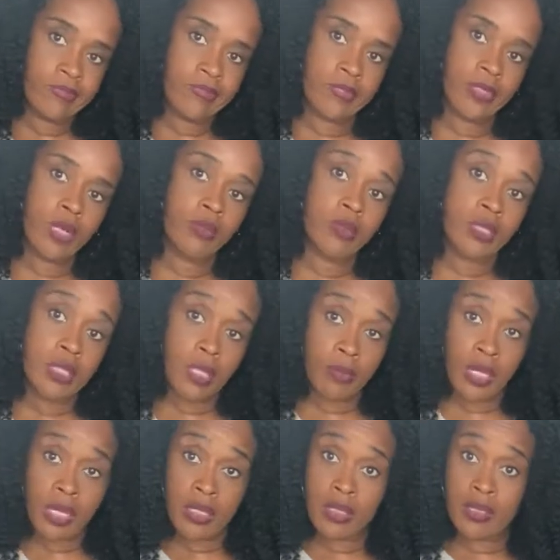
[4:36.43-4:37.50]
I'm just gonna
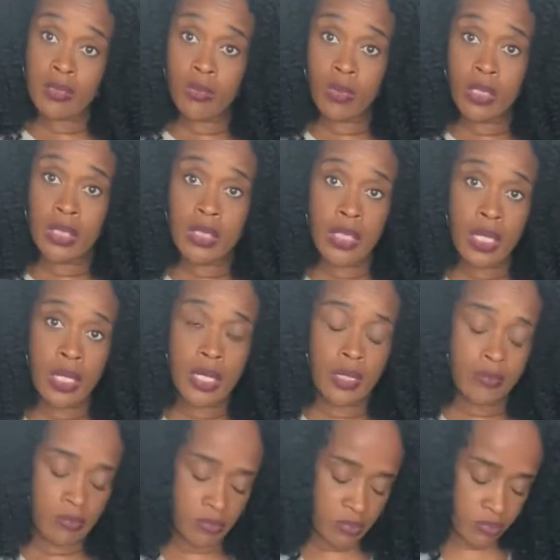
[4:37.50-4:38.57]
make it this one
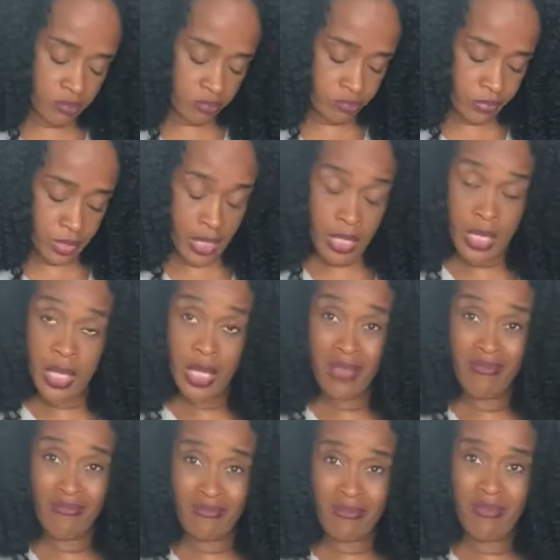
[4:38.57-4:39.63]
time and
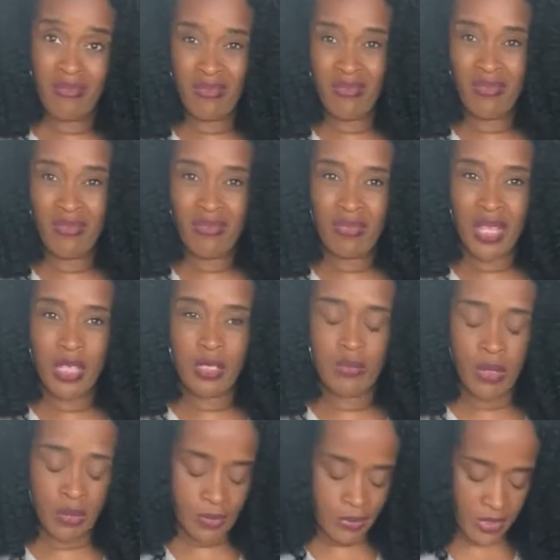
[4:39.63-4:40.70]
that's
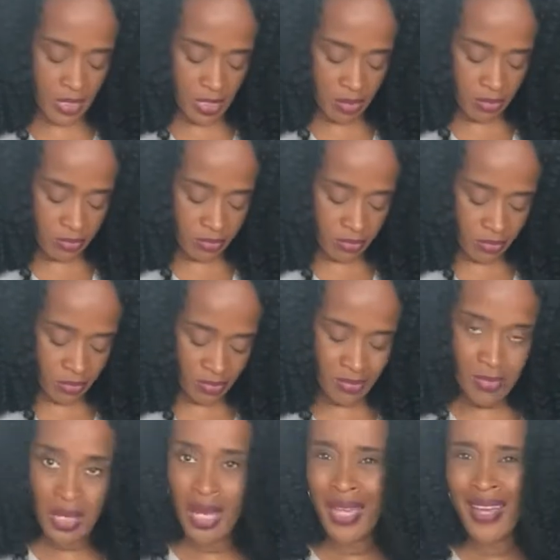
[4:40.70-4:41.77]
probably it.
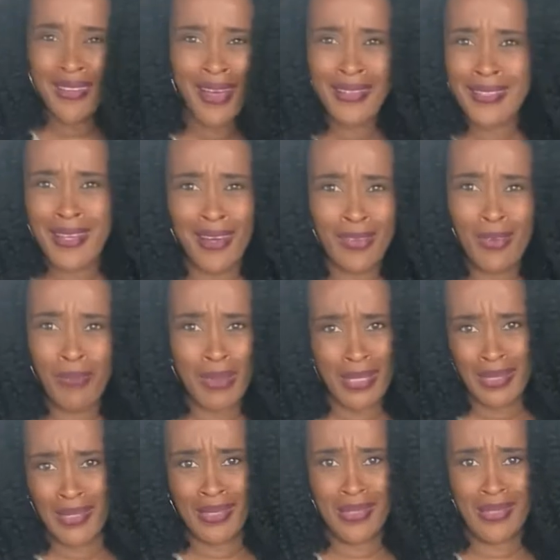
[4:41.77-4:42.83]
I got lots of other
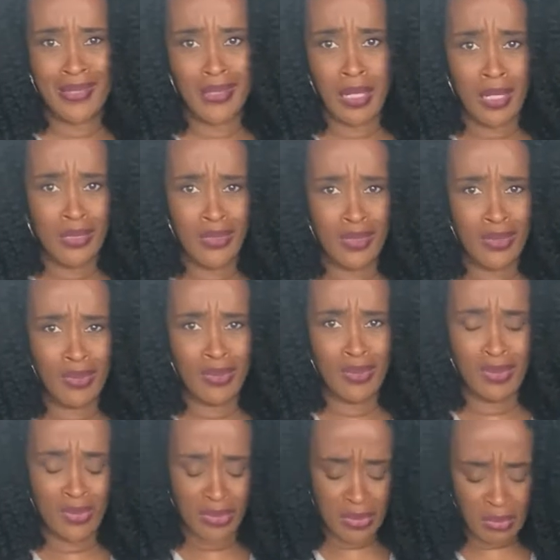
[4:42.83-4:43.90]
businesses. I'll just do
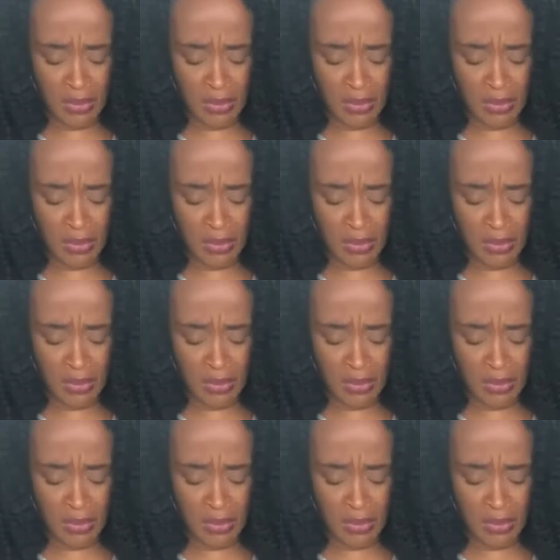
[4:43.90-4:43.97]
those.